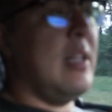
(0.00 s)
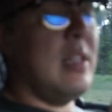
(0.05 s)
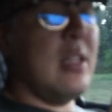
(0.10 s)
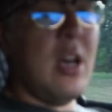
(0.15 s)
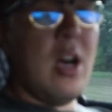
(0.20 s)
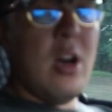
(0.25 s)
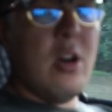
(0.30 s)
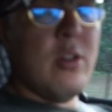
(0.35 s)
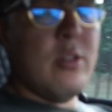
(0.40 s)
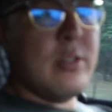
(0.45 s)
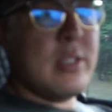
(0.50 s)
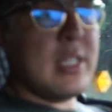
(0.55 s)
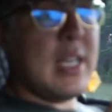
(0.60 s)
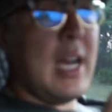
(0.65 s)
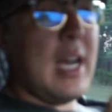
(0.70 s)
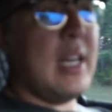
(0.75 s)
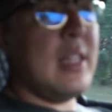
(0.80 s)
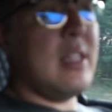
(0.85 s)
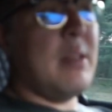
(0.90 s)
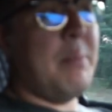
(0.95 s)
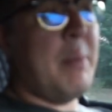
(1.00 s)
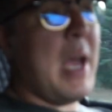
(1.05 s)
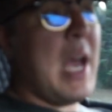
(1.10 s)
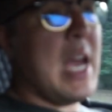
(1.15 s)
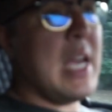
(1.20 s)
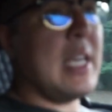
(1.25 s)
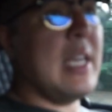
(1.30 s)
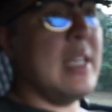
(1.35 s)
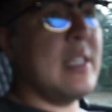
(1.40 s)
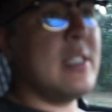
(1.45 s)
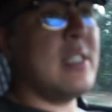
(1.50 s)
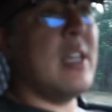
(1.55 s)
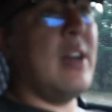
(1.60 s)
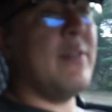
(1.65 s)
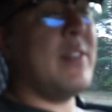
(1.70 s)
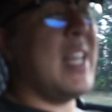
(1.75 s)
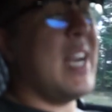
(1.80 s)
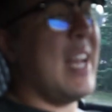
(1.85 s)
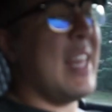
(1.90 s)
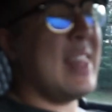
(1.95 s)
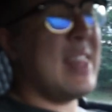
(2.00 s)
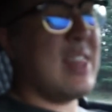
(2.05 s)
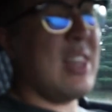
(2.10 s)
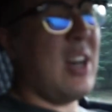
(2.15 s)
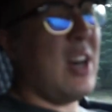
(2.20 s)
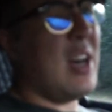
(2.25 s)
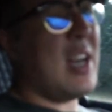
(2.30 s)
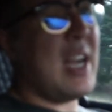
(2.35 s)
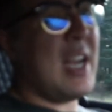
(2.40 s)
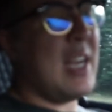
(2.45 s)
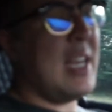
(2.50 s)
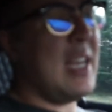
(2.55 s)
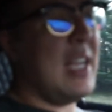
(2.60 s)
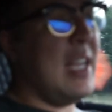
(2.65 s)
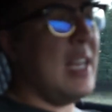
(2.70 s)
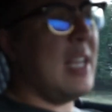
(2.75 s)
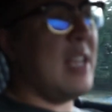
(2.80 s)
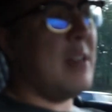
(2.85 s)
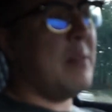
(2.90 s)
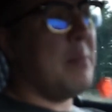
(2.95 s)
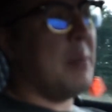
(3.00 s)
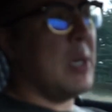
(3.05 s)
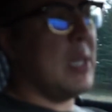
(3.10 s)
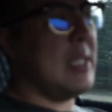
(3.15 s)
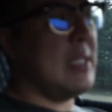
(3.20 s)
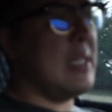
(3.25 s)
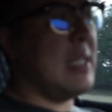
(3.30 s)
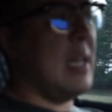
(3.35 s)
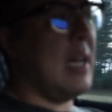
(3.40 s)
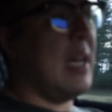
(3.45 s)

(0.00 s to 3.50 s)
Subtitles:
Lowe's, got the packing stuff that I thought I needed, but